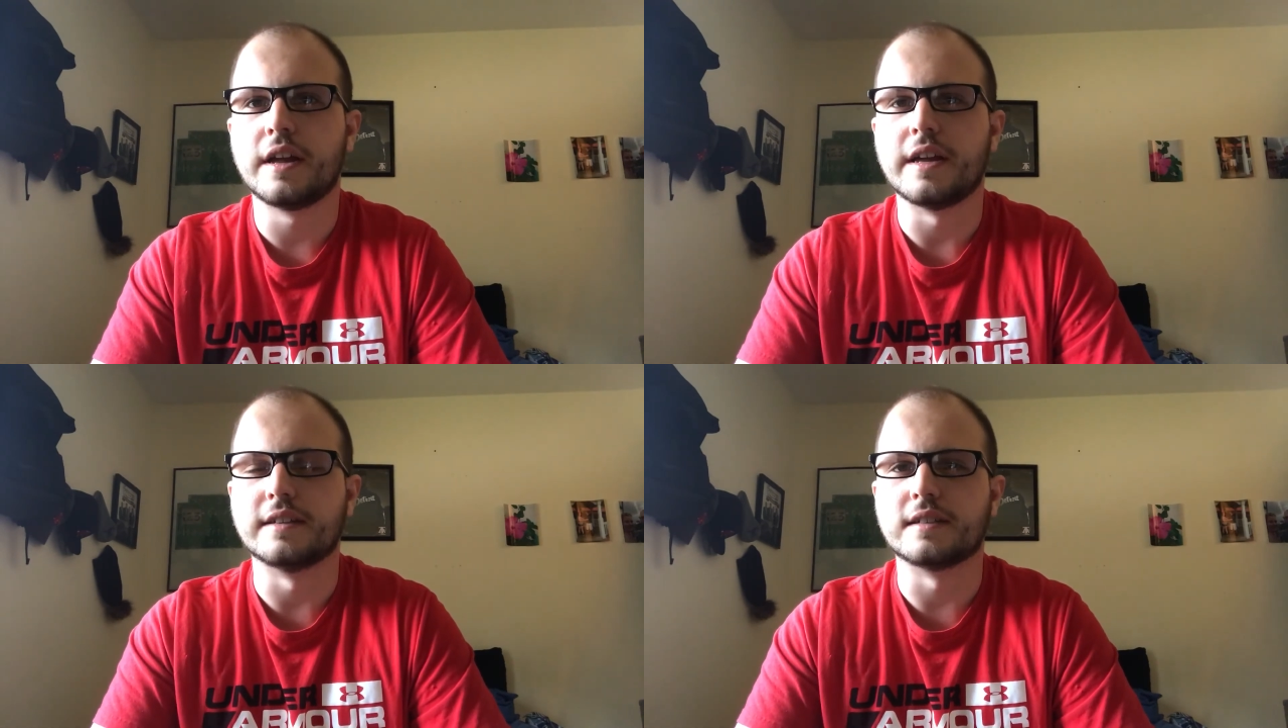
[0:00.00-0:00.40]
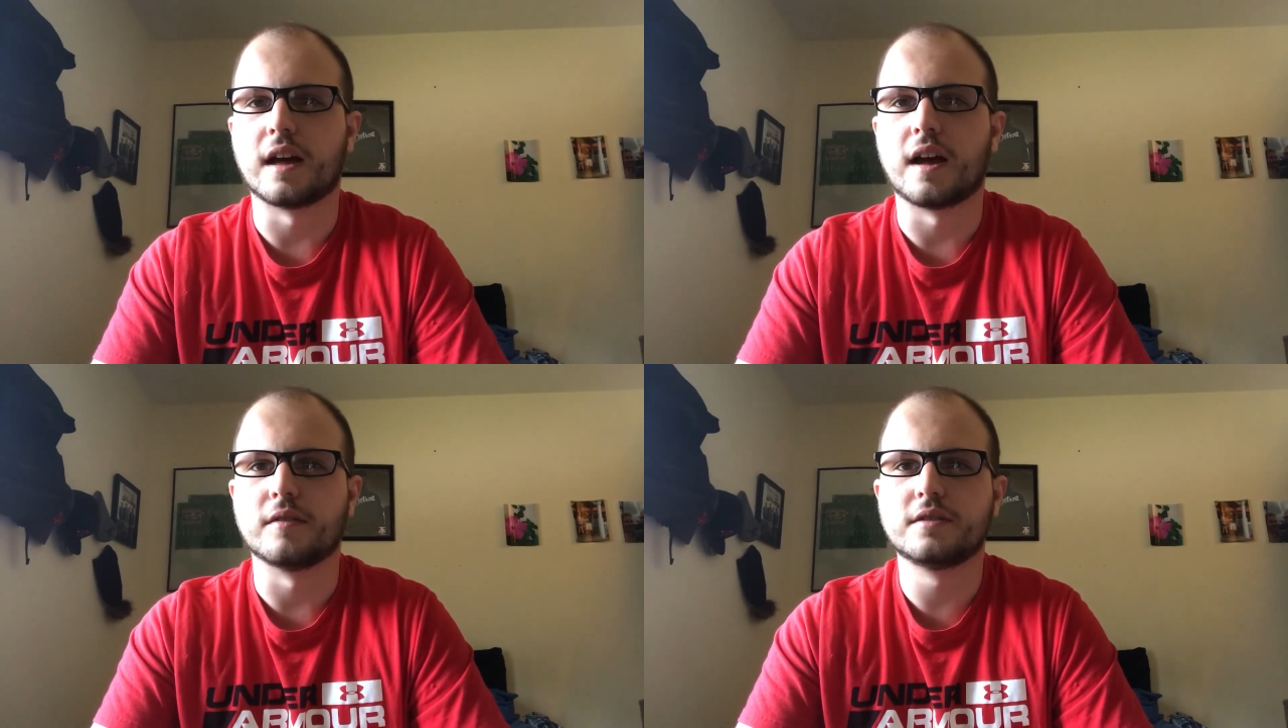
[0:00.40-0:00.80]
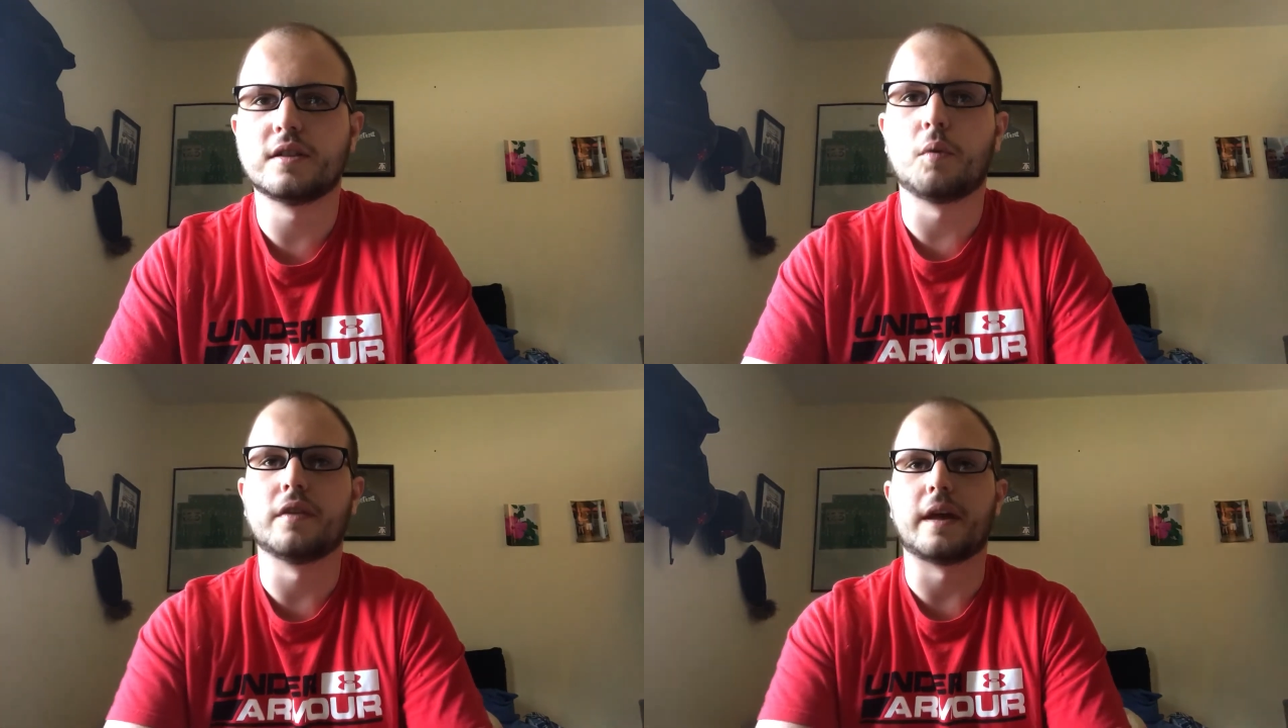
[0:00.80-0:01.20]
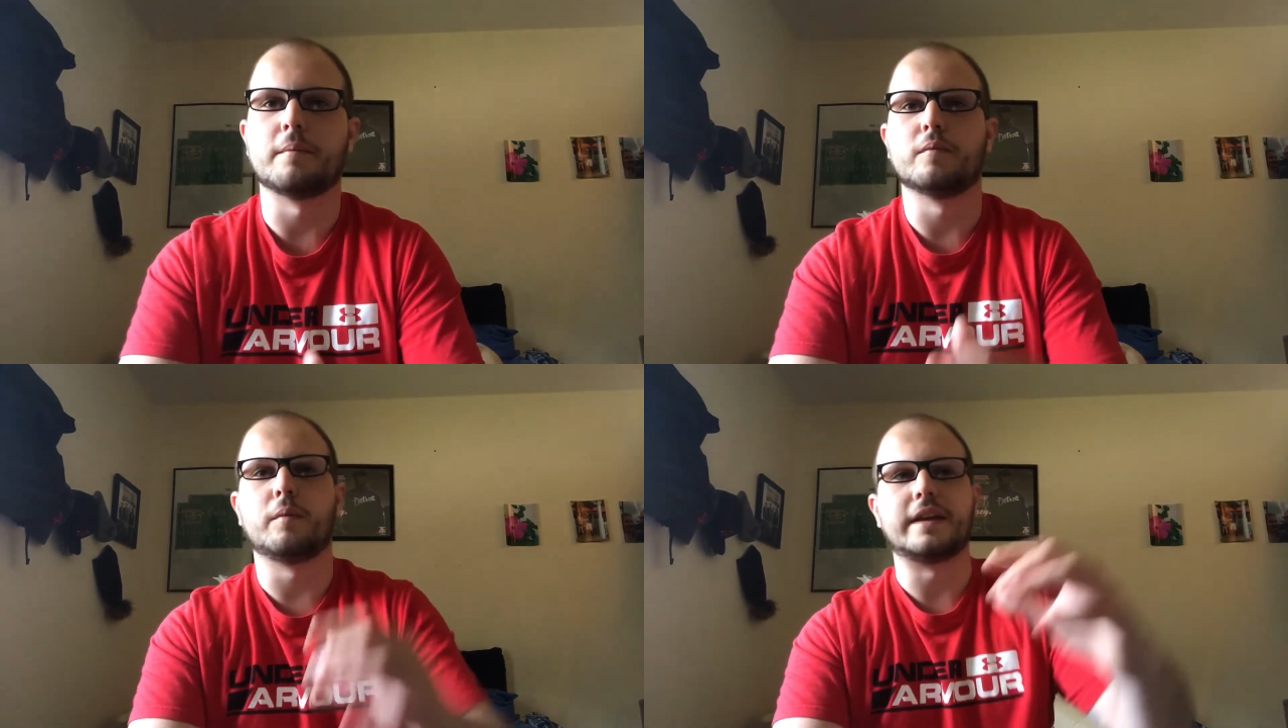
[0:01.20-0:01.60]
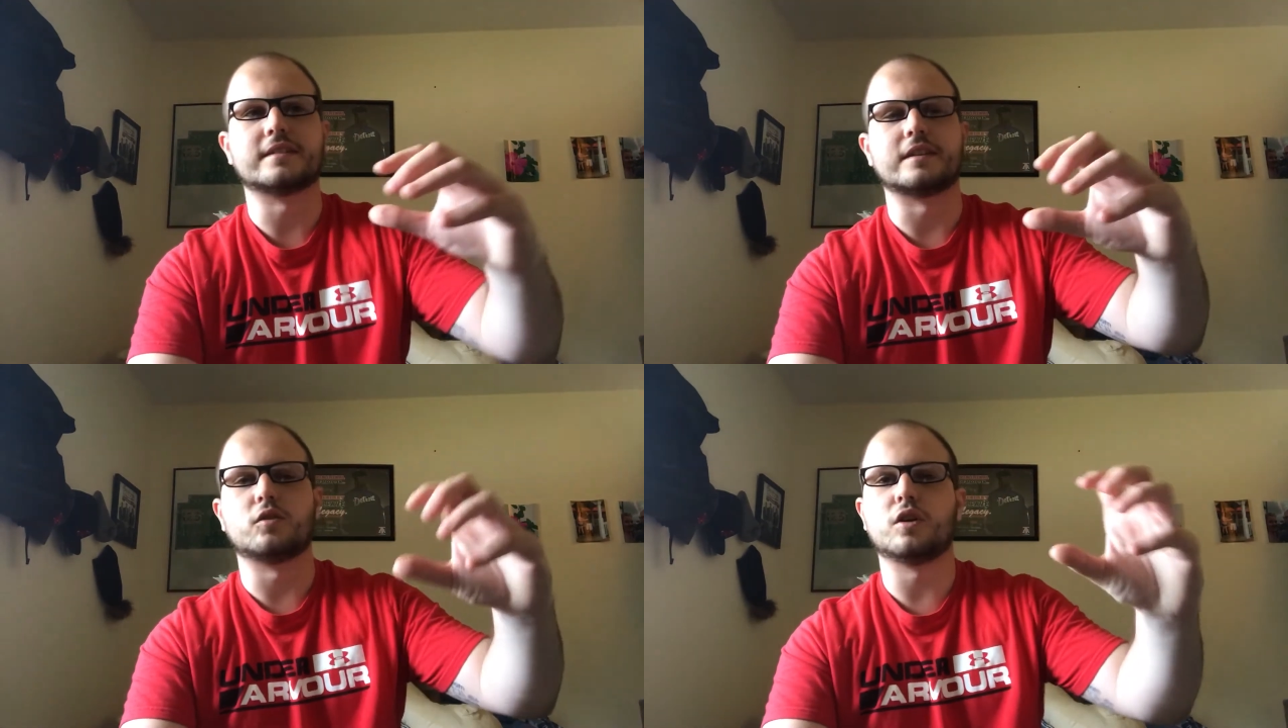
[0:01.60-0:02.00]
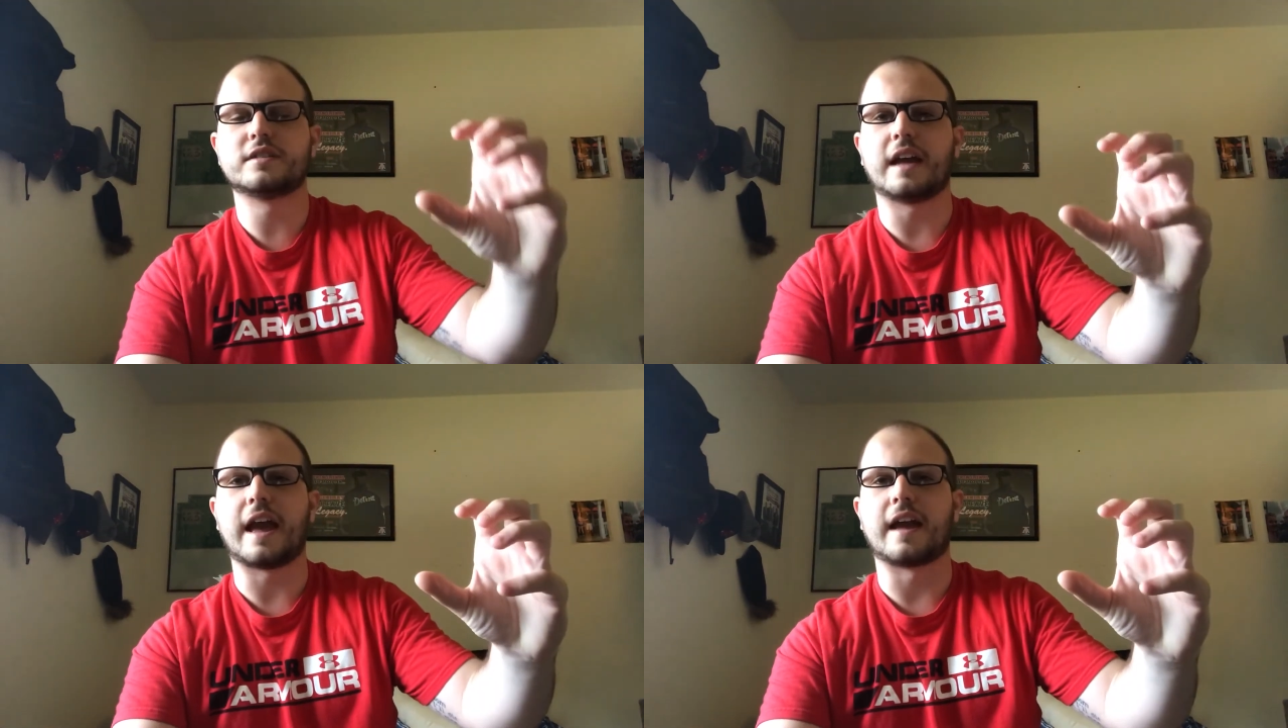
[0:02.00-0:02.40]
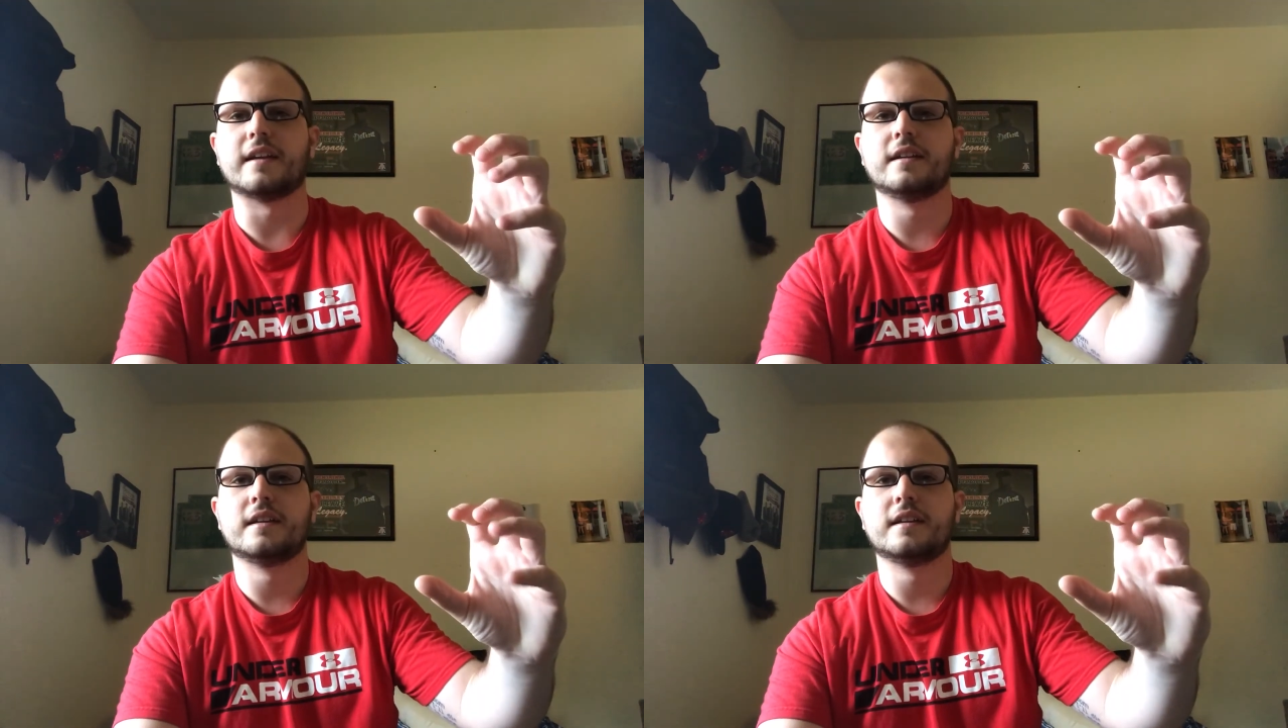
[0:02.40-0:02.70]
is someone that basically looks at